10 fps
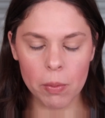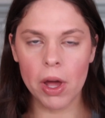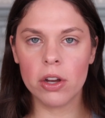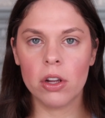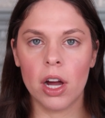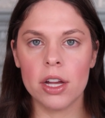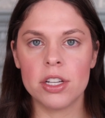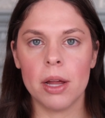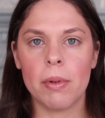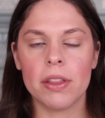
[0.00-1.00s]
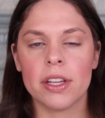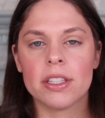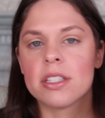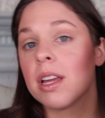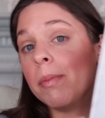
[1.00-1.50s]
No matter your eye shape, I
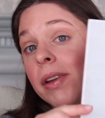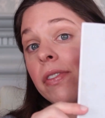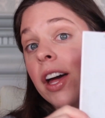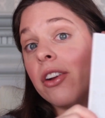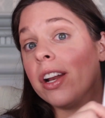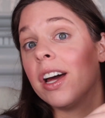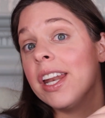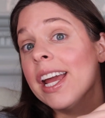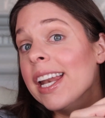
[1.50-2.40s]
think this can be flattering on